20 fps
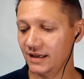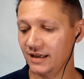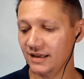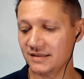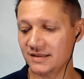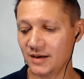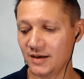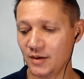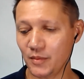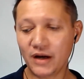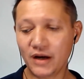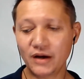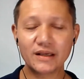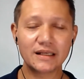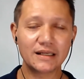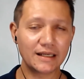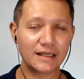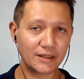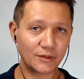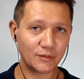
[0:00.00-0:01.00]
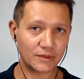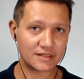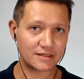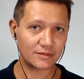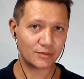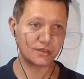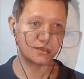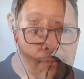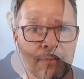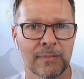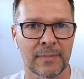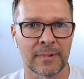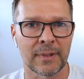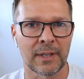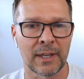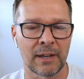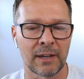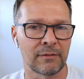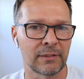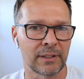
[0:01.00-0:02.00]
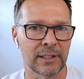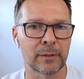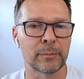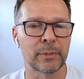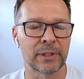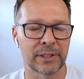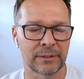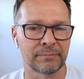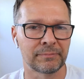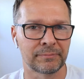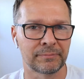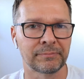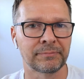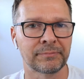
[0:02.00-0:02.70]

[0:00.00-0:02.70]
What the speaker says: He's an American linguist, one of my favorite people.